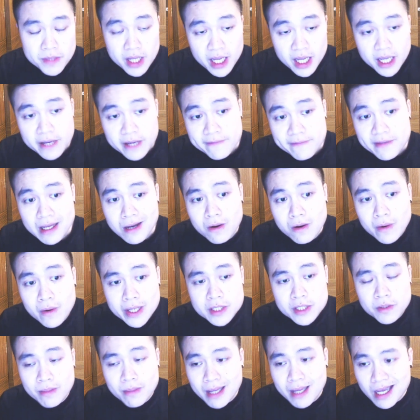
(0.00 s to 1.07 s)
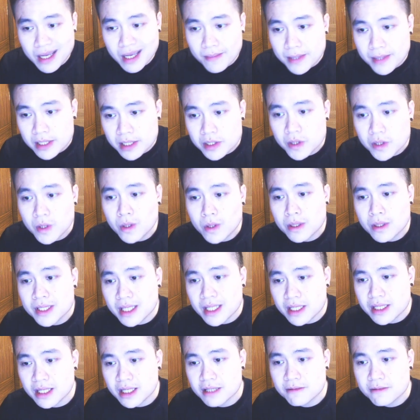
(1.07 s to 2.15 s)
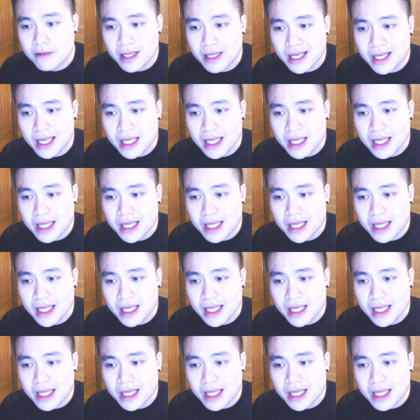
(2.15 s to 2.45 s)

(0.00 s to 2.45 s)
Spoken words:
if they're going to be able to successfully